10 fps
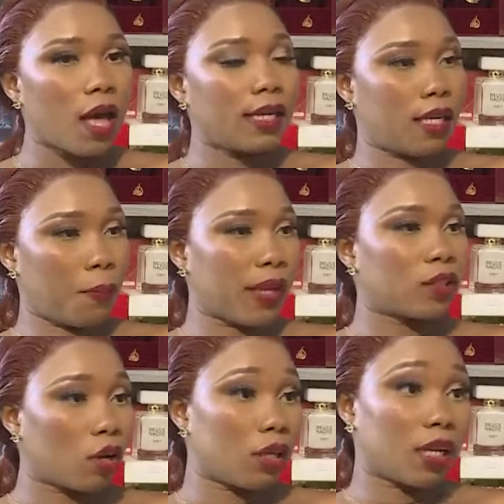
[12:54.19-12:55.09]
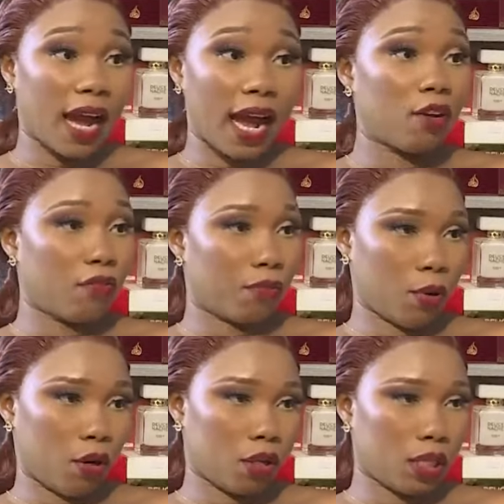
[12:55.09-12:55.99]
Okay. Depends on the kind of
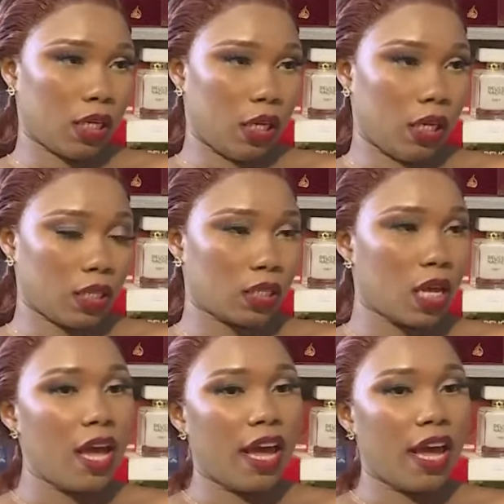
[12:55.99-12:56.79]
product it is.